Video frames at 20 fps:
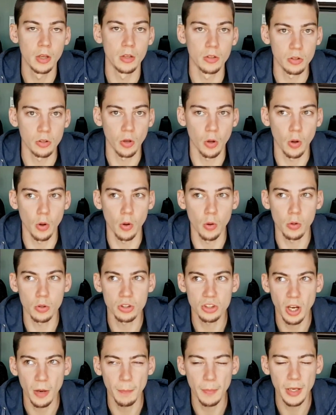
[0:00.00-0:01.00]
So
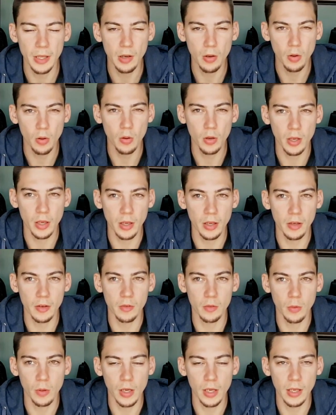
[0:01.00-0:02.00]
Chapinero
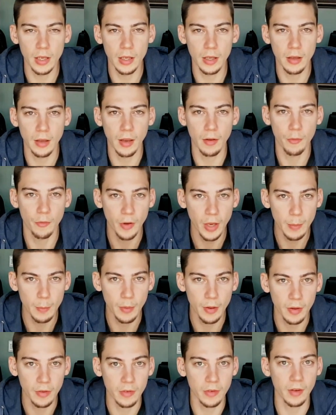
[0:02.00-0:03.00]
is really
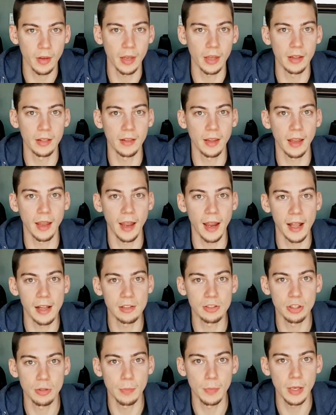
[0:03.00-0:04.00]
famous in the
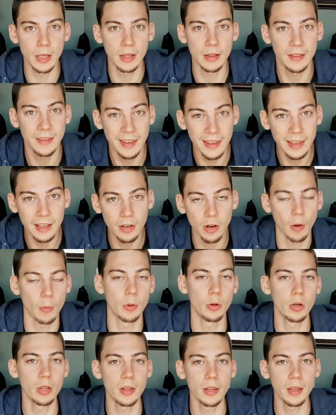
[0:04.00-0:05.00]
LGBT
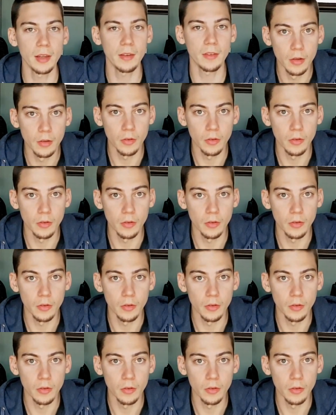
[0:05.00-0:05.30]
community.